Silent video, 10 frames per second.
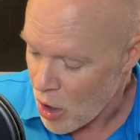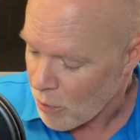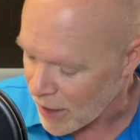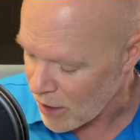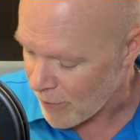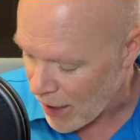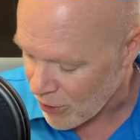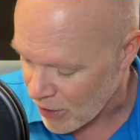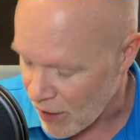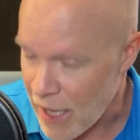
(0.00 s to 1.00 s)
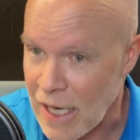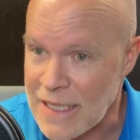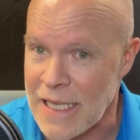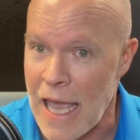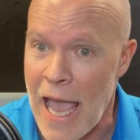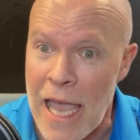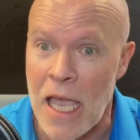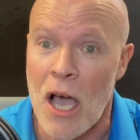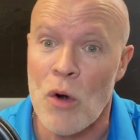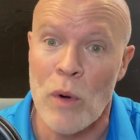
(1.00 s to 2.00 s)
Plane in the background, and I say,
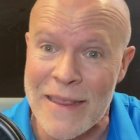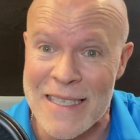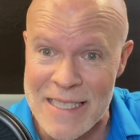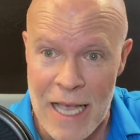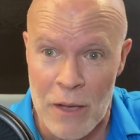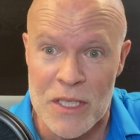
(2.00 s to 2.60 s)
hey, write this down.